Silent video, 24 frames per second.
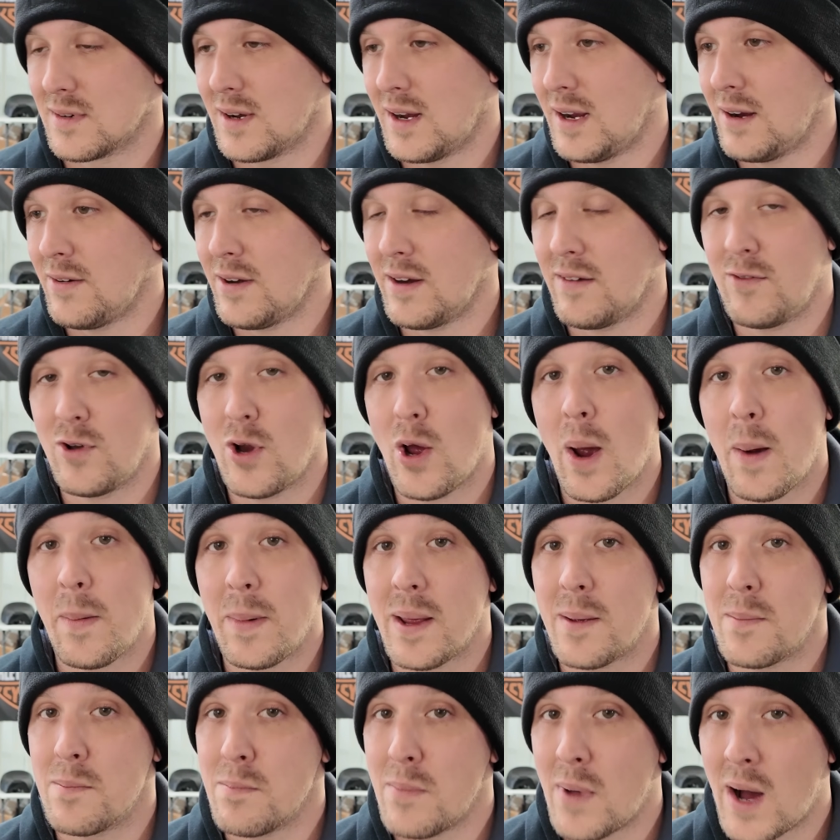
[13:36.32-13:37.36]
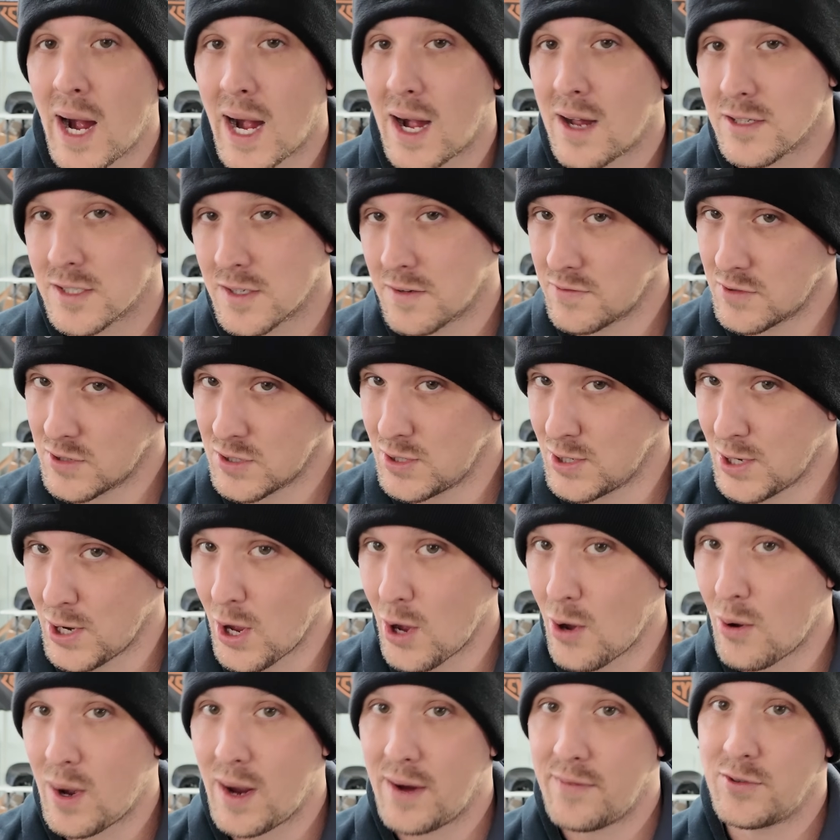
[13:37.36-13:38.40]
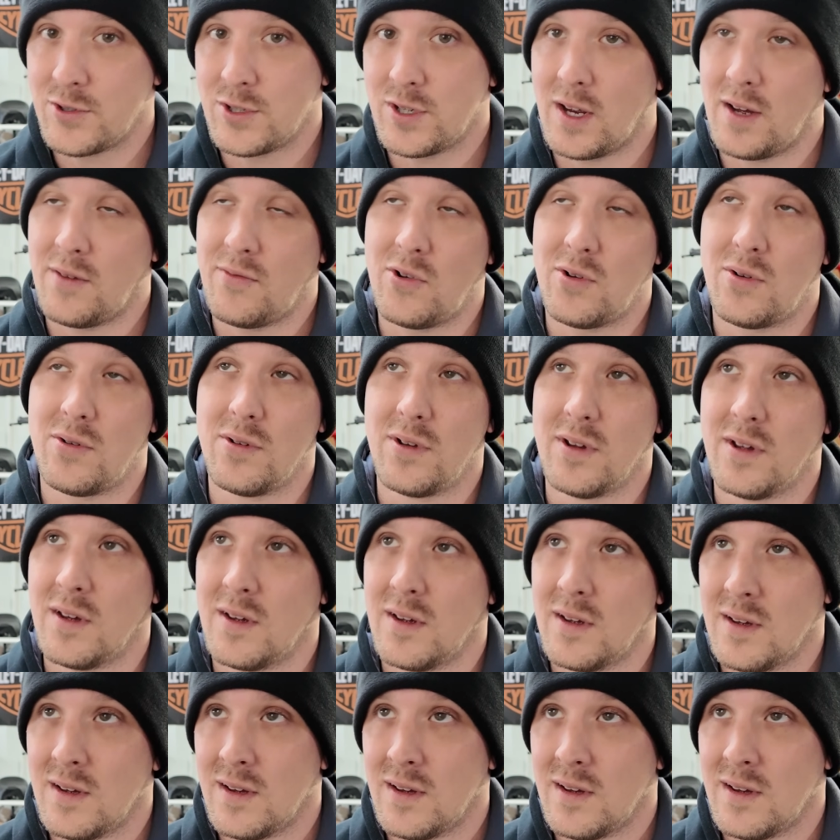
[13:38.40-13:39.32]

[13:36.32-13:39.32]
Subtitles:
I don't even know how many miles of snow I've shoveled.